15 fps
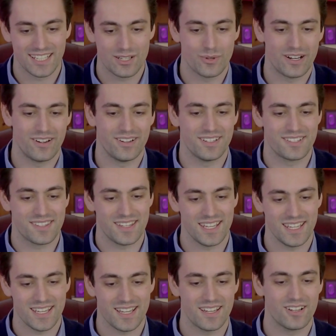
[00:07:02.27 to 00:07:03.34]
Whereas
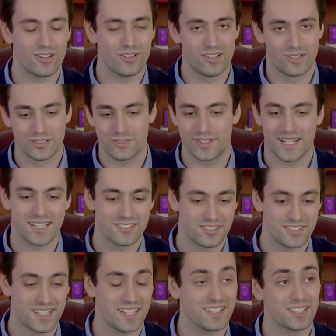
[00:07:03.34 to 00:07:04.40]
the Oxford
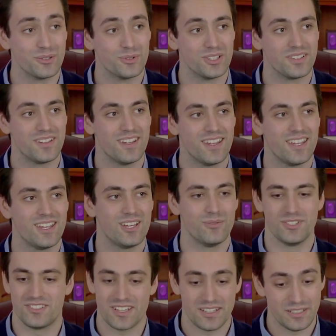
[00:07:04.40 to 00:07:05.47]
AstraZeneca one, which
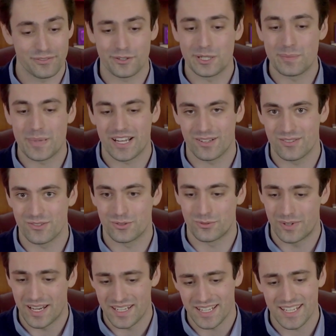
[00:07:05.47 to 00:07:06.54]
is only £3
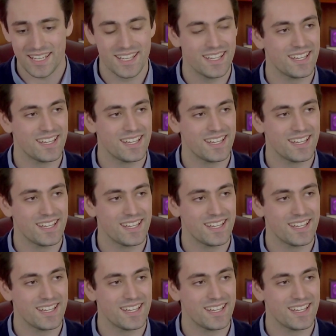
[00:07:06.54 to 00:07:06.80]
already,